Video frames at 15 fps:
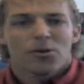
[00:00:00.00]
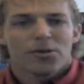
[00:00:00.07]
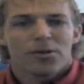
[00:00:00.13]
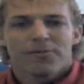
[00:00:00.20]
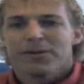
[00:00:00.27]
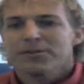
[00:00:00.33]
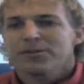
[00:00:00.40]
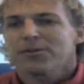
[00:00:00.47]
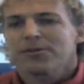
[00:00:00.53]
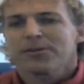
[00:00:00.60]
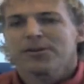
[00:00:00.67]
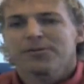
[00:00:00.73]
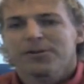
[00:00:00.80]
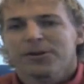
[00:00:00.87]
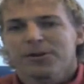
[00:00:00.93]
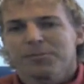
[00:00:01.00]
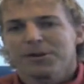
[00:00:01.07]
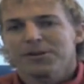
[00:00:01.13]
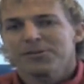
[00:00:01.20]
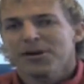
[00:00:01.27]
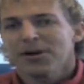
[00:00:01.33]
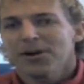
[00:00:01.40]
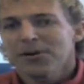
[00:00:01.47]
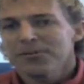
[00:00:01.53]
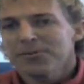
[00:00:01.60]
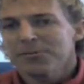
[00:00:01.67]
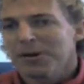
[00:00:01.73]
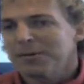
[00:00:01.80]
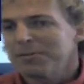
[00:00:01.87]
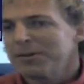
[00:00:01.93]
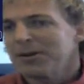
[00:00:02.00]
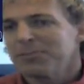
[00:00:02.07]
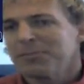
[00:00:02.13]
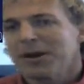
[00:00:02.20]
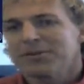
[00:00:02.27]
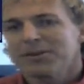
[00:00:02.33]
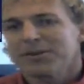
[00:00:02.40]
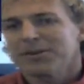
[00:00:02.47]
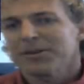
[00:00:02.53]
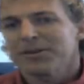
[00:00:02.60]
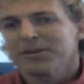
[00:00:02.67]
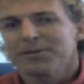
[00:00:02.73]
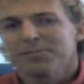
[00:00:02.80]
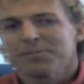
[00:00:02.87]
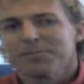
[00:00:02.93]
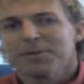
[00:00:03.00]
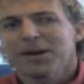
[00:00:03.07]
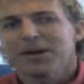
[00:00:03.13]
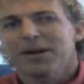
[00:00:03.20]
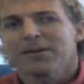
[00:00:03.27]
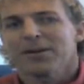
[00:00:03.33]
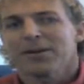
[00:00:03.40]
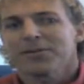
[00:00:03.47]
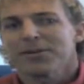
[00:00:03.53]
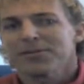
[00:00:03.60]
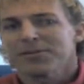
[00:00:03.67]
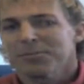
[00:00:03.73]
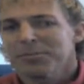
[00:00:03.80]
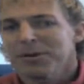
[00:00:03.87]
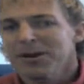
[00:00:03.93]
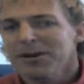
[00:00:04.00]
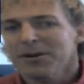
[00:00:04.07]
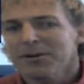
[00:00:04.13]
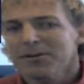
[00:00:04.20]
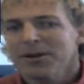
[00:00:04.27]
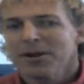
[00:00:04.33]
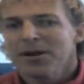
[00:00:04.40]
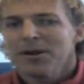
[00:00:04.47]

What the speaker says: the fiscal cliff could be solved. Maybe they'll magically make it all disappear.